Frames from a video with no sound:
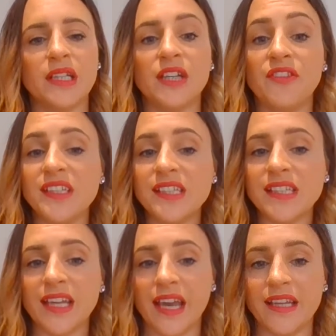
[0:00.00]
If this is
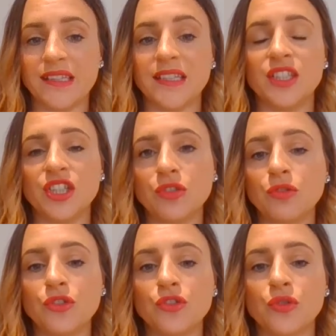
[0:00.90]
the case, additional
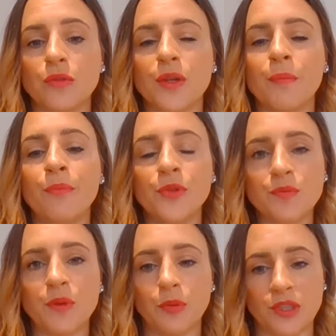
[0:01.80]
controls must
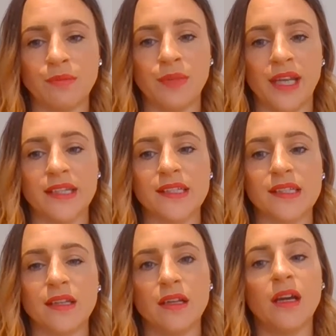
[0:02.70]
be put in place.
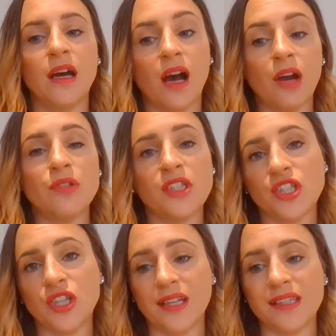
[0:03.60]
I would
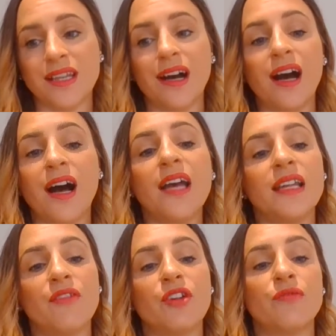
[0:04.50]
suggest that a high
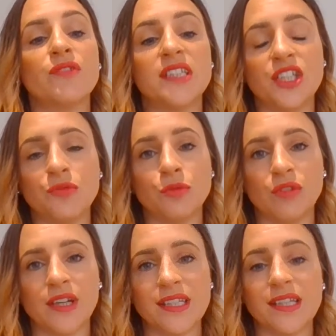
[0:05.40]
level of residual
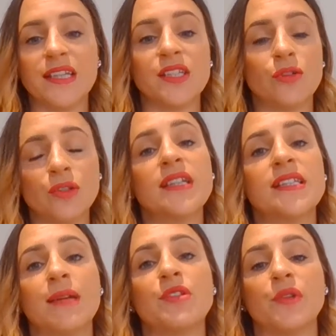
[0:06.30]
risk is
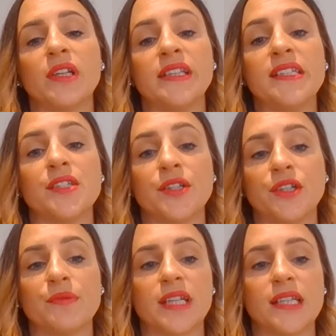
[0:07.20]
unacceptable in these
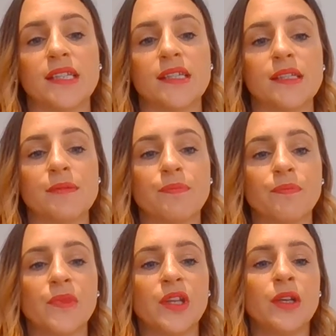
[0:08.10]
circumstances.
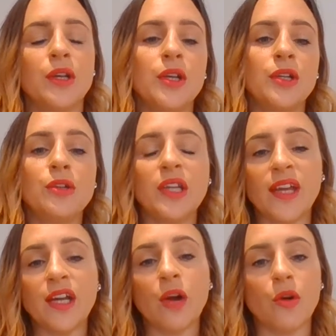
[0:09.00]
You can
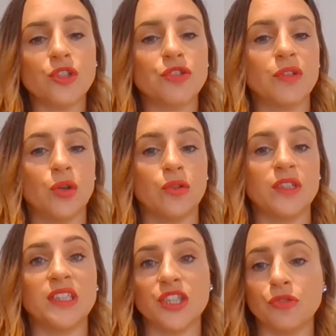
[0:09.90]
then go on to record
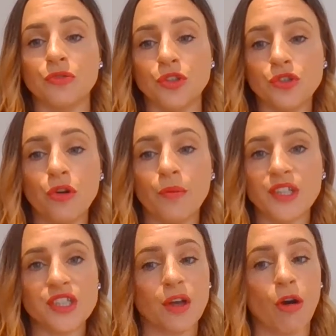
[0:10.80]
additional control
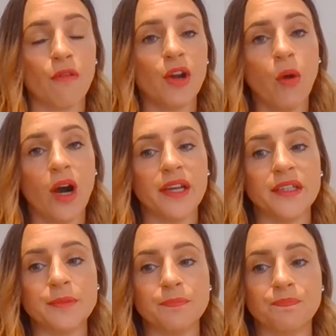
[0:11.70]
measures that are required.